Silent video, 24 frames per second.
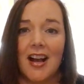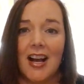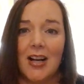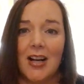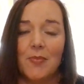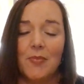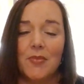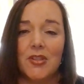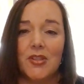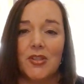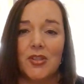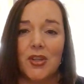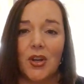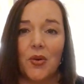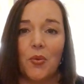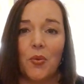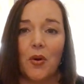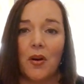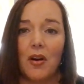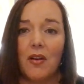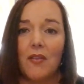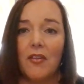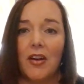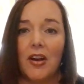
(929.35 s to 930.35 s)
Um, so
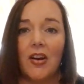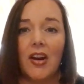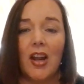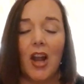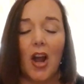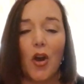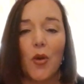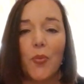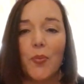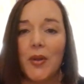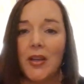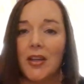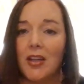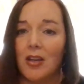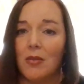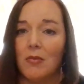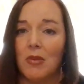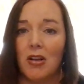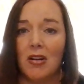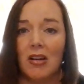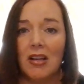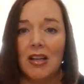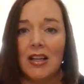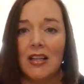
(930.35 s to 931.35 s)
we're a very open
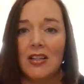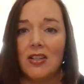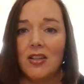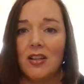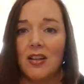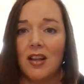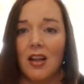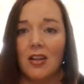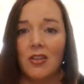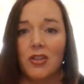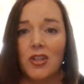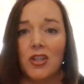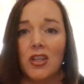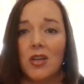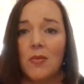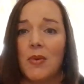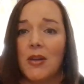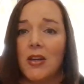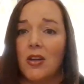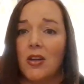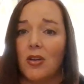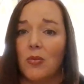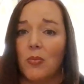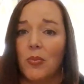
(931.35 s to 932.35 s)
community to the
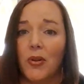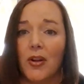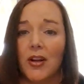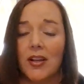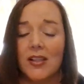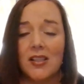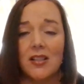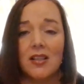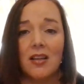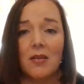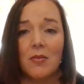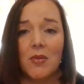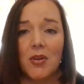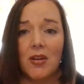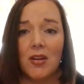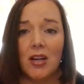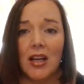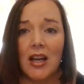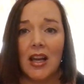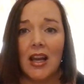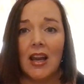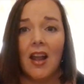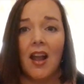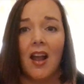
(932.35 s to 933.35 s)
LGBTQ plus
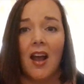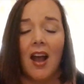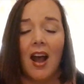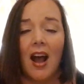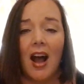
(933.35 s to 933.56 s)
community.